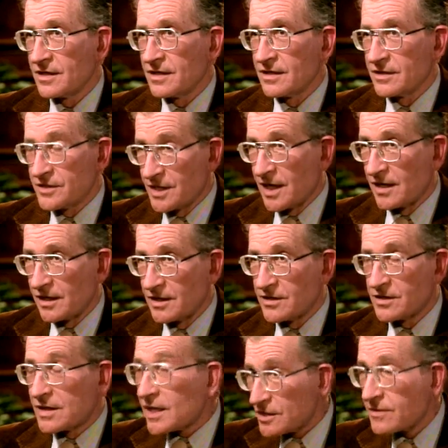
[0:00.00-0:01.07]
challenge.
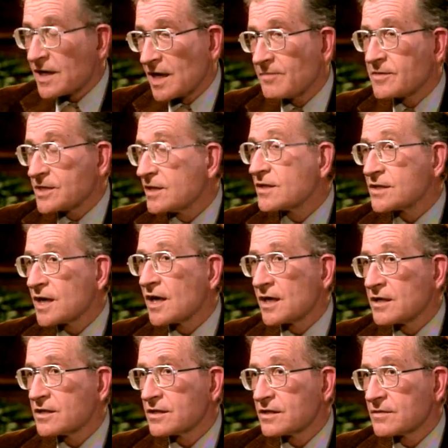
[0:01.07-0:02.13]
That's what happens in the
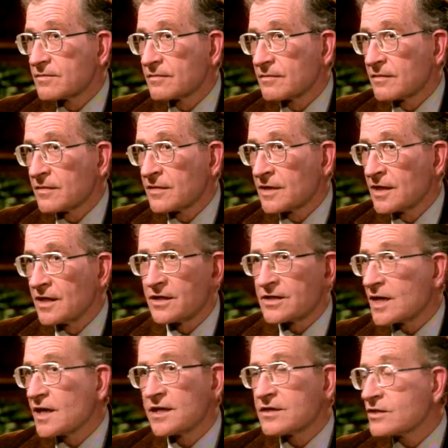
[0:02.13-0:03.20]
sciences. In the
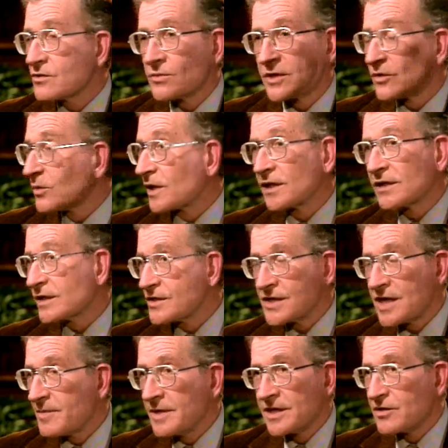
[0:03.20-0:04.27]
sciences, where the world is
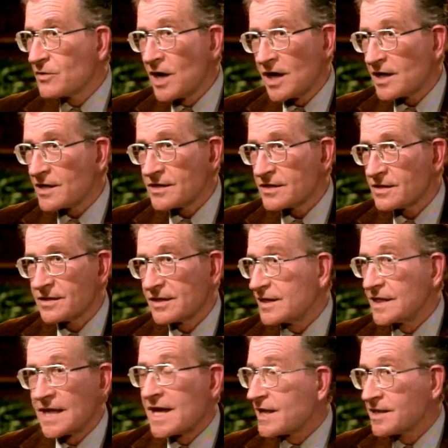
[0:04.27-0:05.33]
keeping you honest, and you
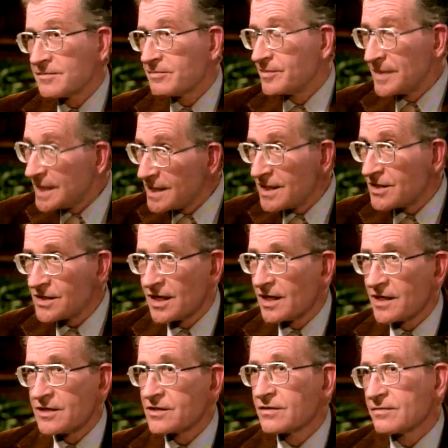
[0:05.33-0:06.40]
can't be
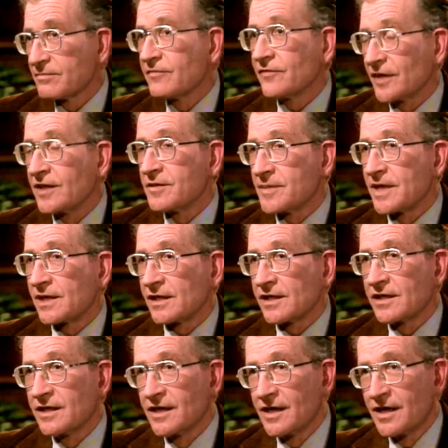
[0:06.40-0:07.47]
dishonest, fundamentally,
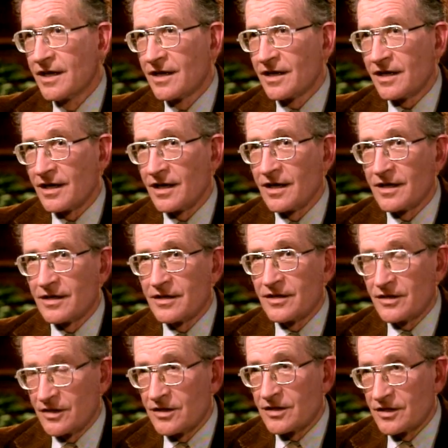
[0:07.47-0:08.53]

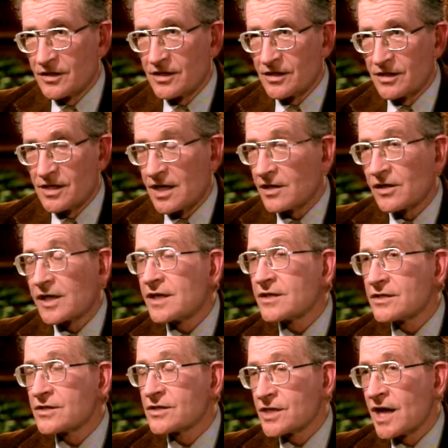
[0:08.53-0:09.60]
not only
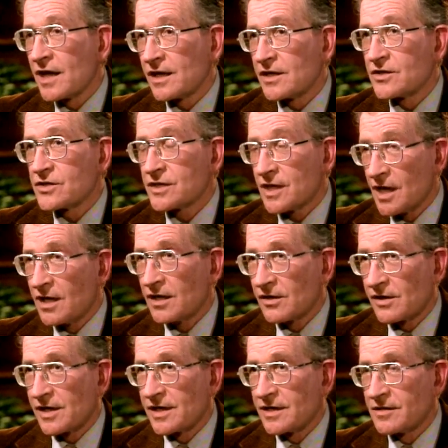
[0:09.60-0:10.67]
is challenge
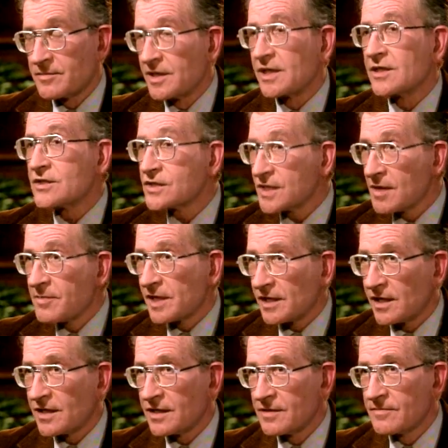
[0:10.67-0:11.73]
tolerated, but it's
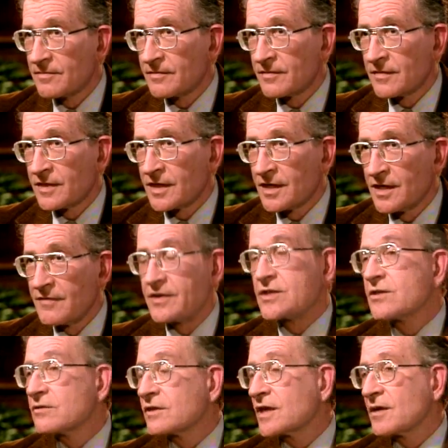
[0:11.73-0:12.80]
stimulated. If a
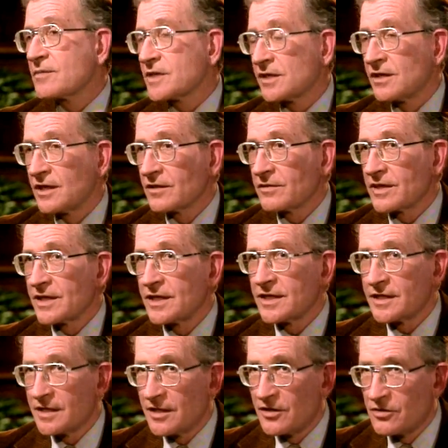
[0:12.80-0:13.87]
student comes along with a
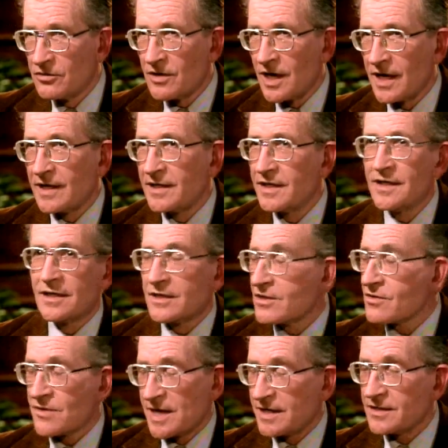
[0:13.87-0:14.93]
new idea that
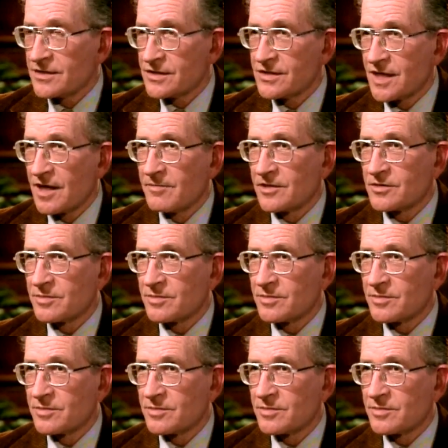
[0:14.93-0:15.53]
threatens established